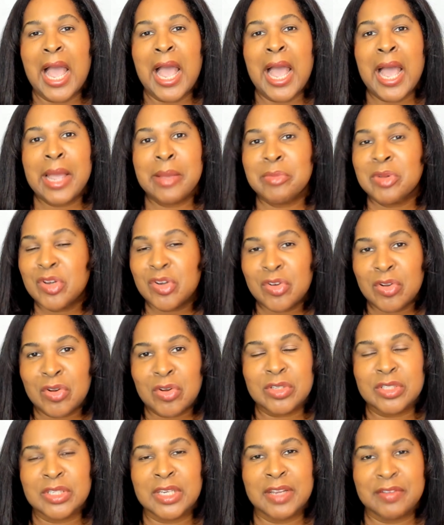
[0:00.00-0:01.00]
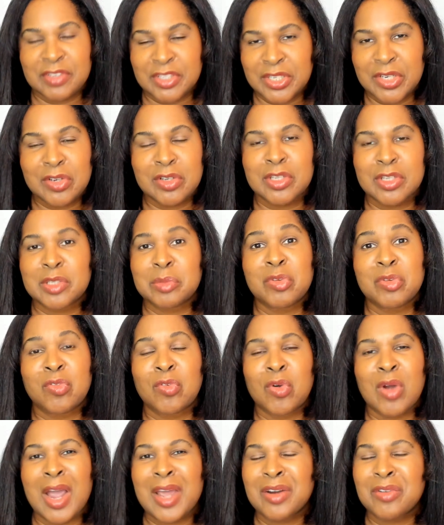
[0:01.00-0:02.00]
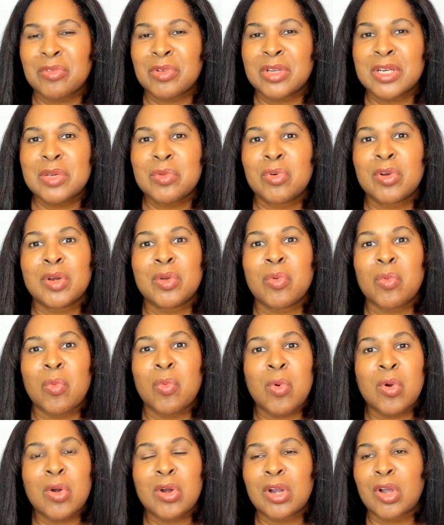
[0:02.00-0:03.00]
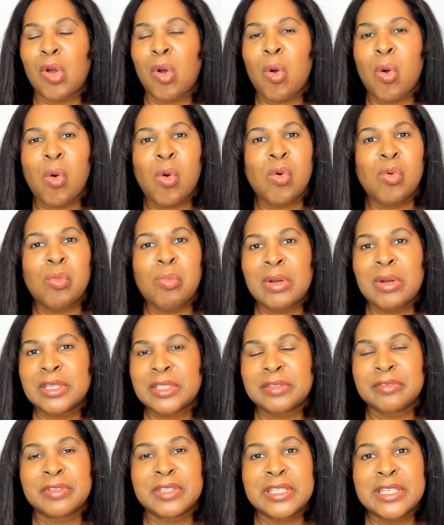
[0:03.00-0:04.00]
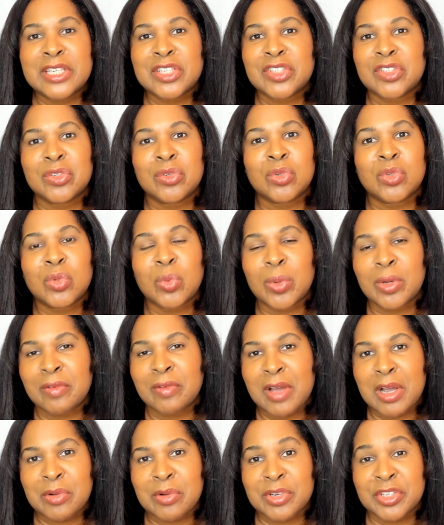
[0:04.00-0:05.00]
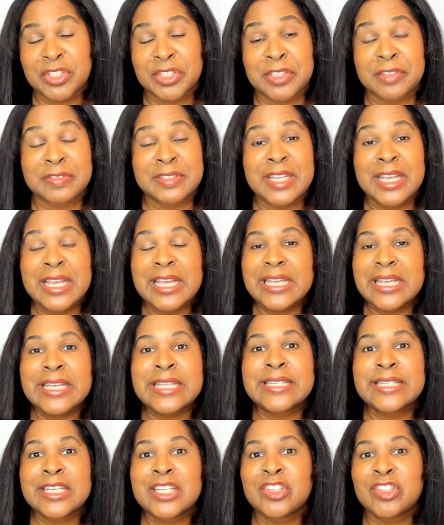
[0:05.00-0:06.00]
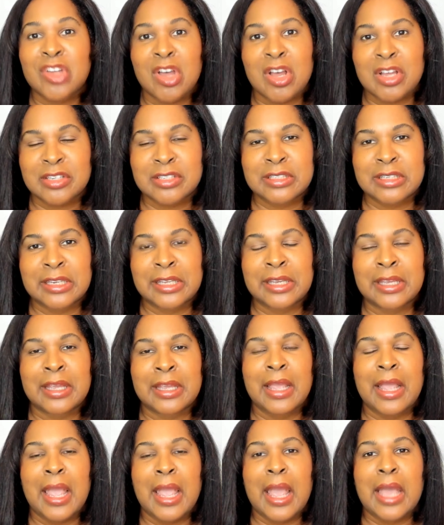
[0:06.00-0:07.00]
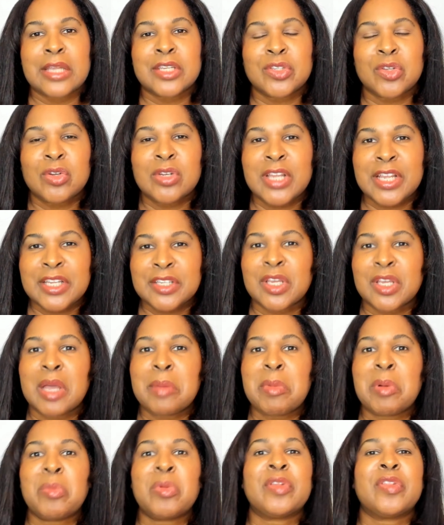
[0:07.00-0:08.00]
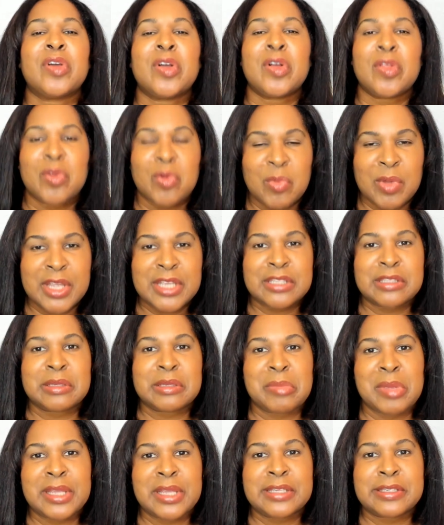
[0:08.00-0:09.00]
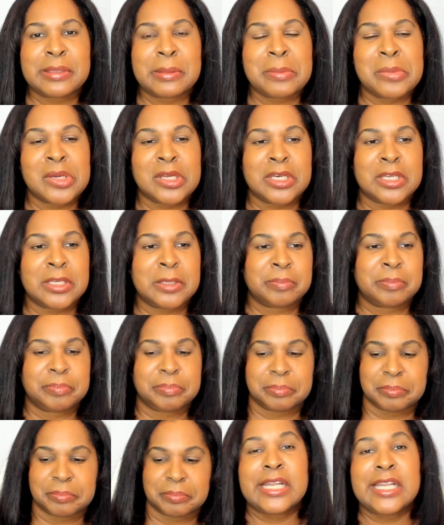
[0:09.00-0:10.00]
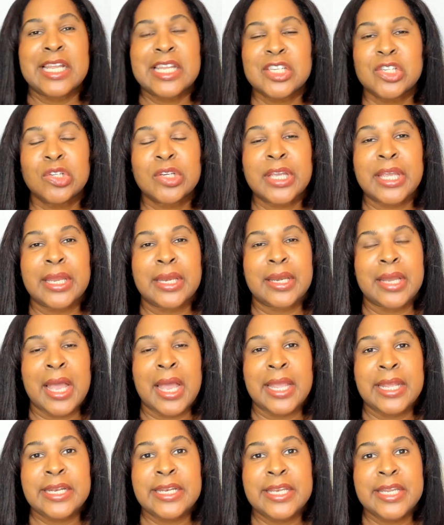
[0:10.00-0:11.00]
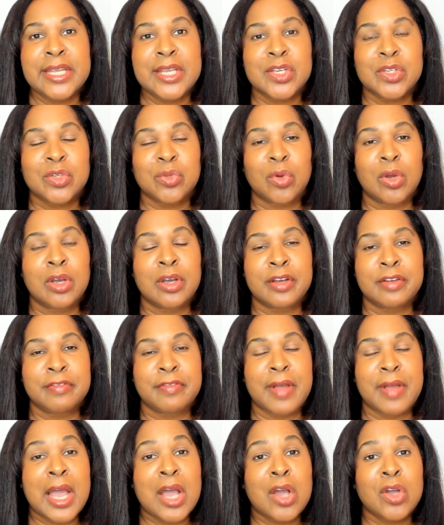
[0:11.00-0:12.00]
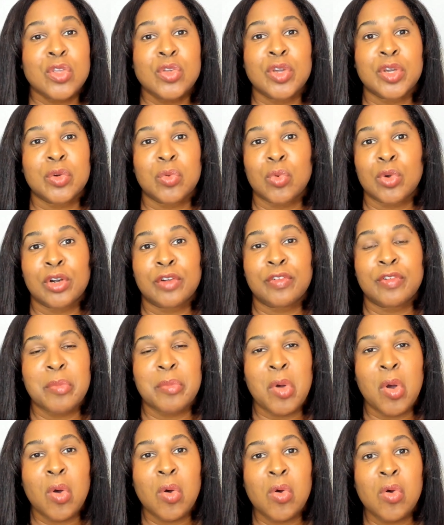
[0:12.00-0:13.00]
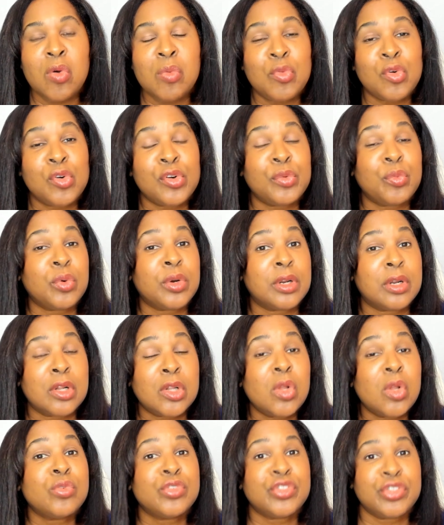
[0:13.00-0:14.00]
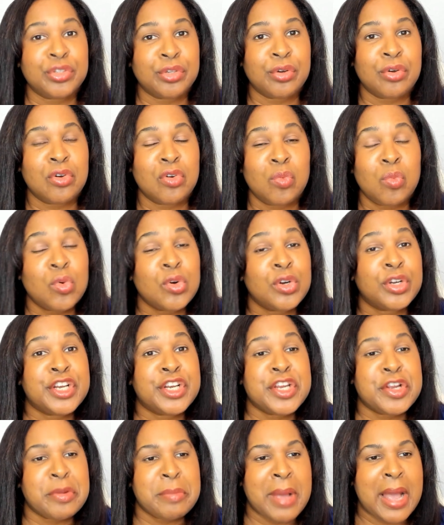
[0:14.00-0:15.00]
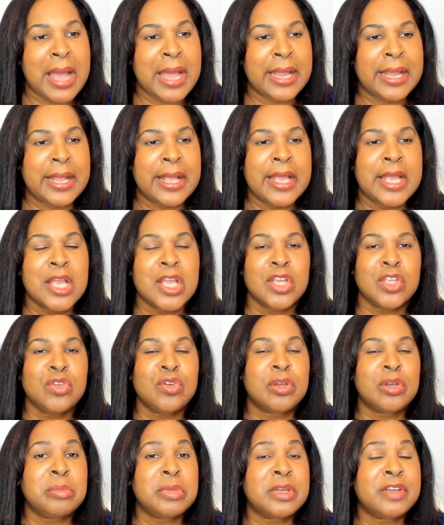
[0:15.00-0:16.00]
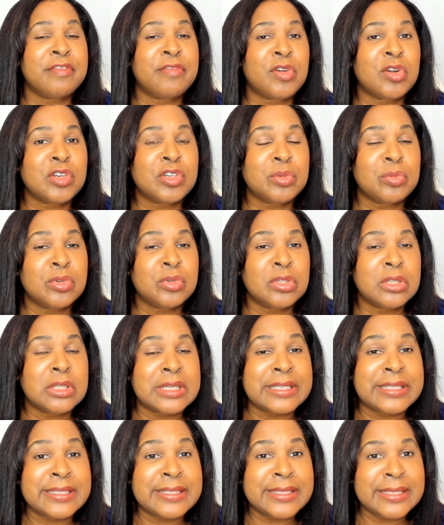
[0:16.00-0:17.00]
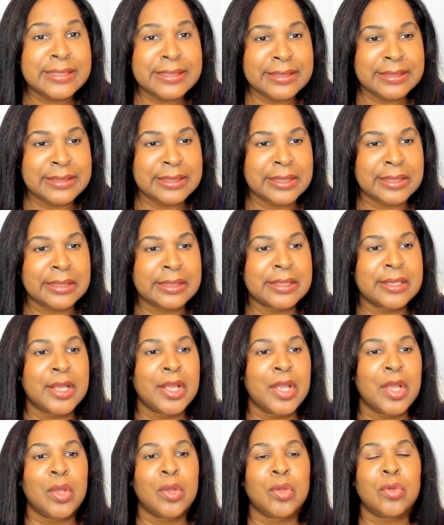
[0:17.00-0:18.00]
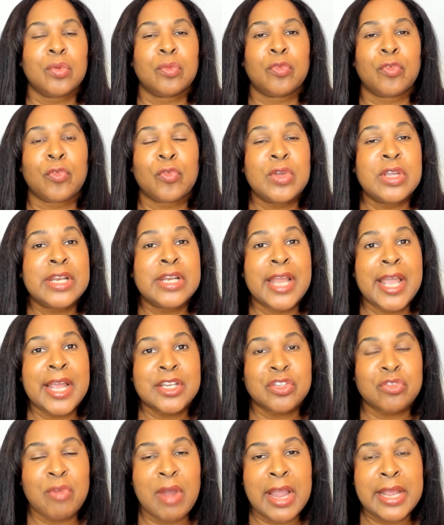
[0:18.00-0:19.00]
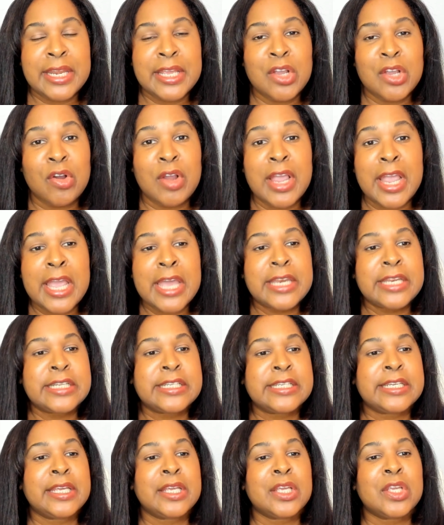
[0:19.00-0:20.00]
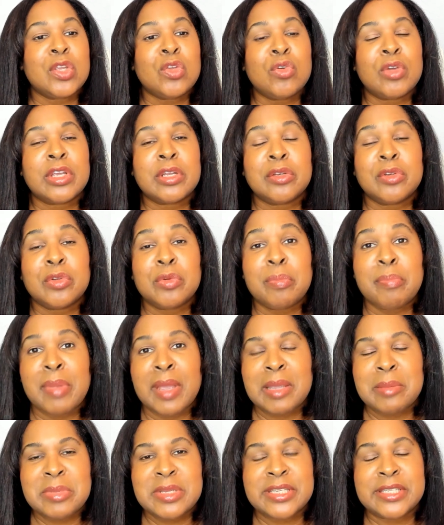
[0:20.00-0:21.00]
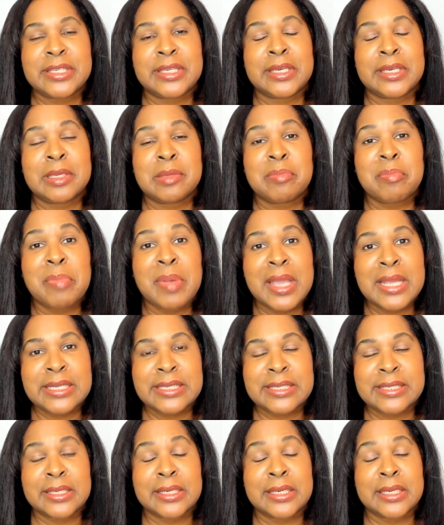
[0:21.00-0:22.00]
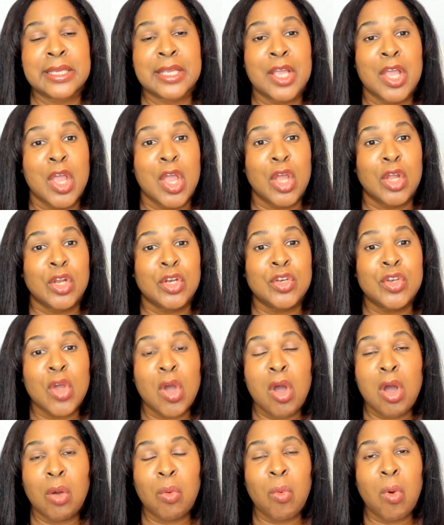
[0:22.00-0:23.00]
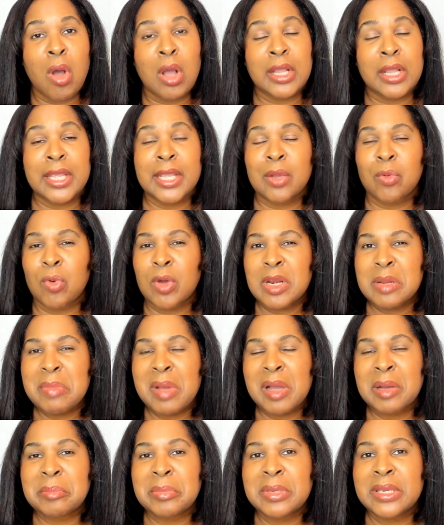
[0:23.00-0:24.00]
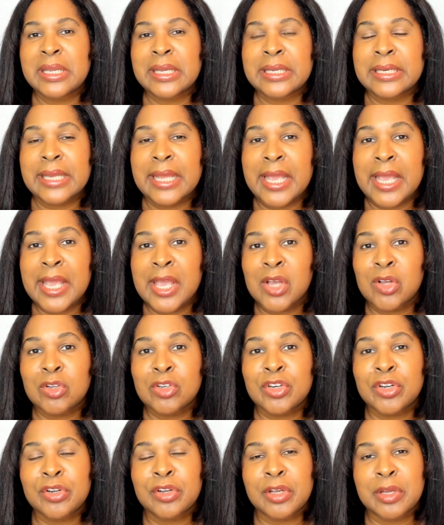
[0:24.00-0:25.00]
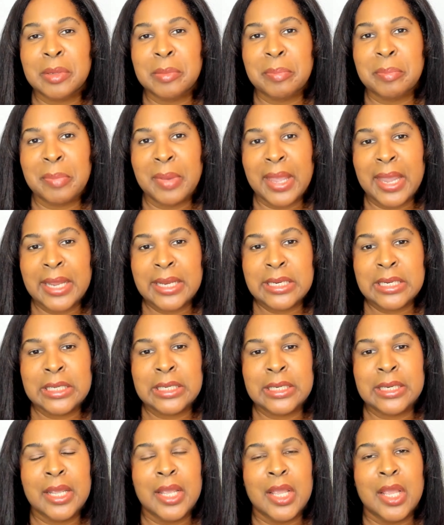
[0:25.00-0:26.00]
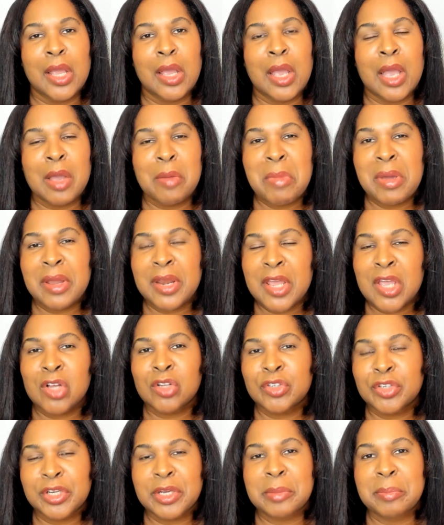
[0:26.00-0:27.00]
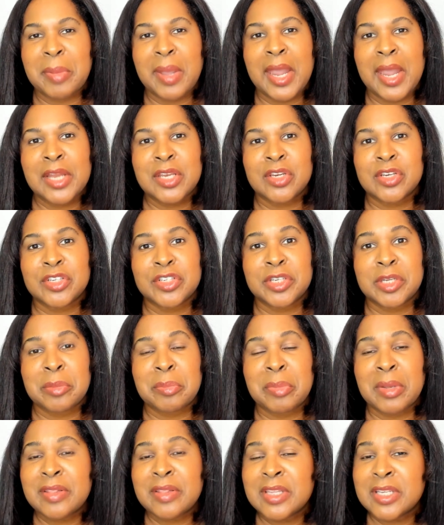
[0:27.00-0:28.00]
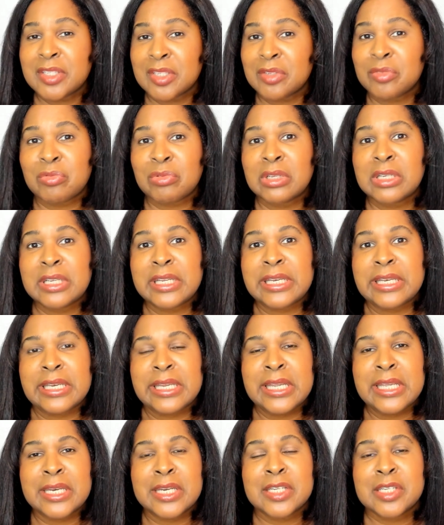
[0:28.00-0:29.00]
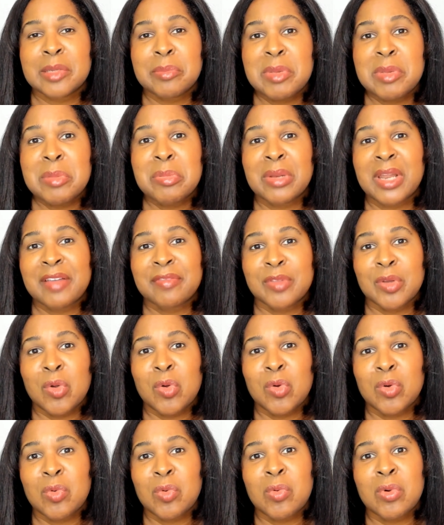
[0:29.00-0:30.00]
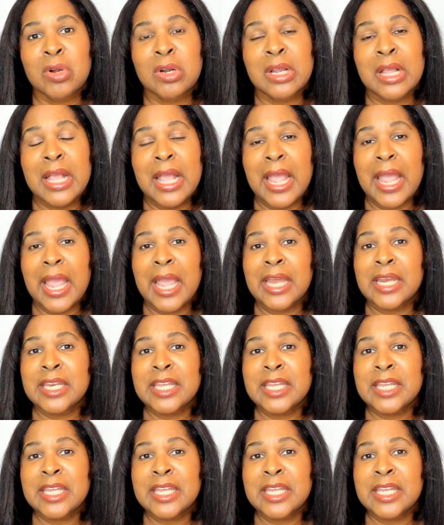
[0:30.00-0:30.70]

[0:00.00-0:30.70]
I'm a nurse, and I've shared this before. I don't really want to work a whole bunch of additional 12-hour shifts. It's exhausting. So let's come up with other ways to make some money. Let's look at ideas of how you can work from home or close to home, work nearby. You can be a virtual assistant, freelance writing or editing. You can do babysitting, pet sitting, dog walking. What about being an elder companion? How about elder companionship? And this is really needed. Some people have to go to work and